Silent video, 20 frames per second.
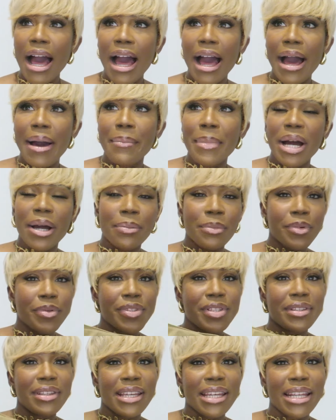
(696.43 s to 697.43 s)
um, i'm
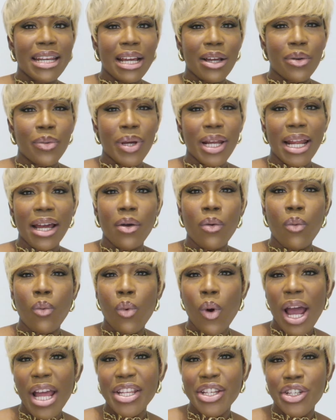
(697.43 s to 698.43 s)
also thinking i could wear like
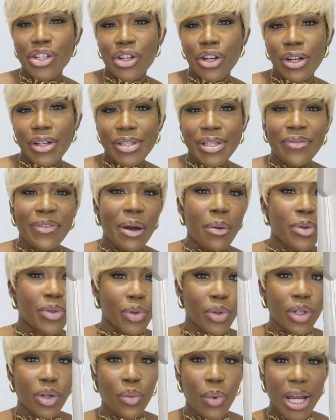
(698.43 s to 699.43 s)
white shirts if i was
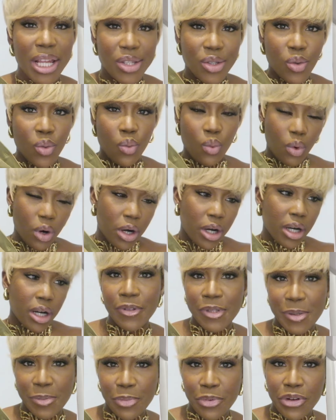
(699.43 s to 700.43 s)
going to wear to work
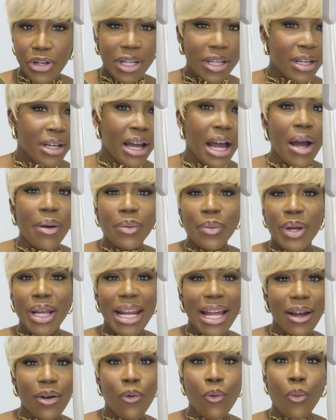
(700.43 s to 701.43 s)
for spring i wear
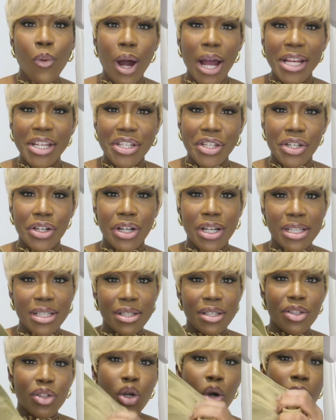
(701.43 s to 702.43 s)
like white
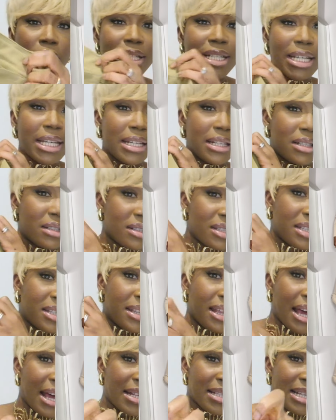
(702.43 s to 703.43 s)
shirts tucked into
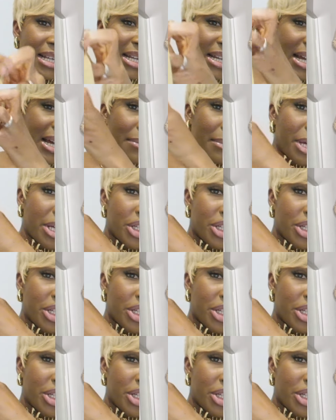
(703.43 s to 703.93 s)
that and like my